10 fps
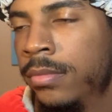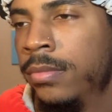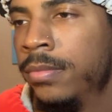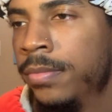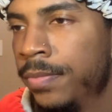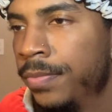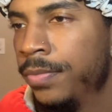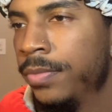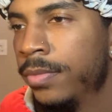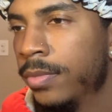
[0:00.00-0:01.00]
in the hole.
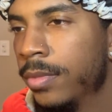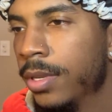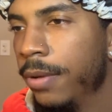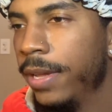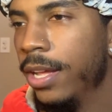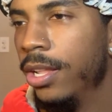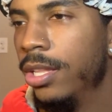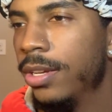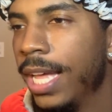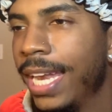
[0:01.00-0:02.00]
There we go,
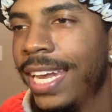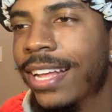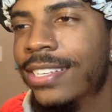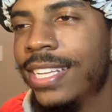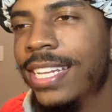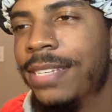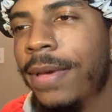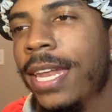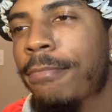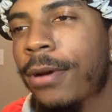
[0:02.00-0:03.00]
Luke. I need to go see this
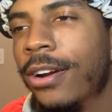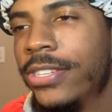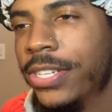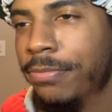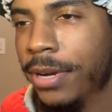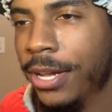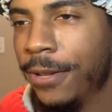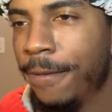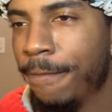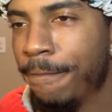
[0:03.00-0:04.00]
man in person, bro.
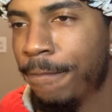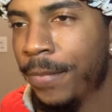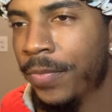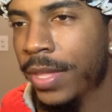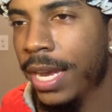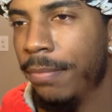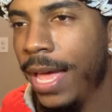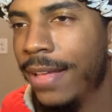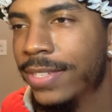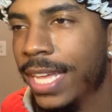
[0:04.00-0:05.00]
At a
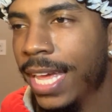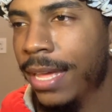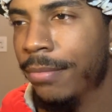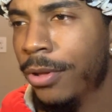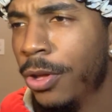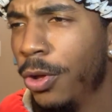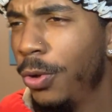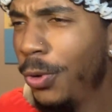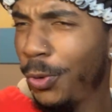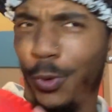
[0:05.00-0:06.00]
Mavs game.
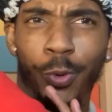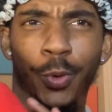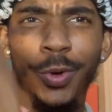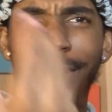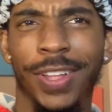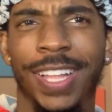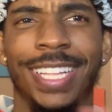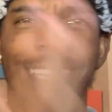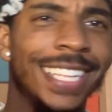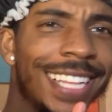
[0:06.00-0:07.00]
Ooh!
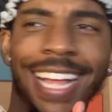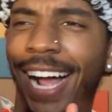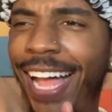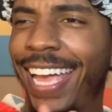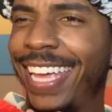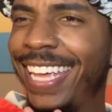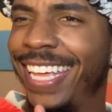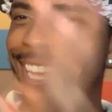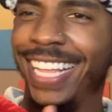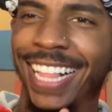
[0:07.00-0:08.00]

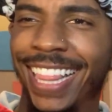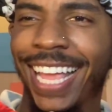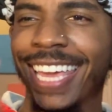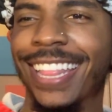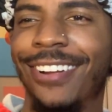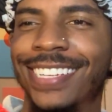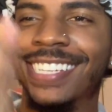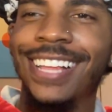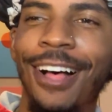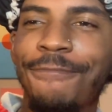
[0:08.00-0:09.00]
Hey! Like he throwing
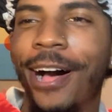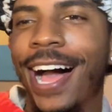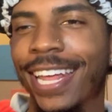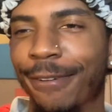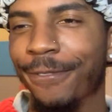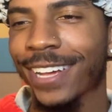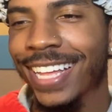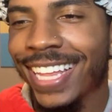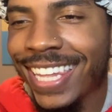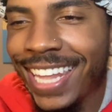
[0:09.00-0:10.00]
salt behind him for good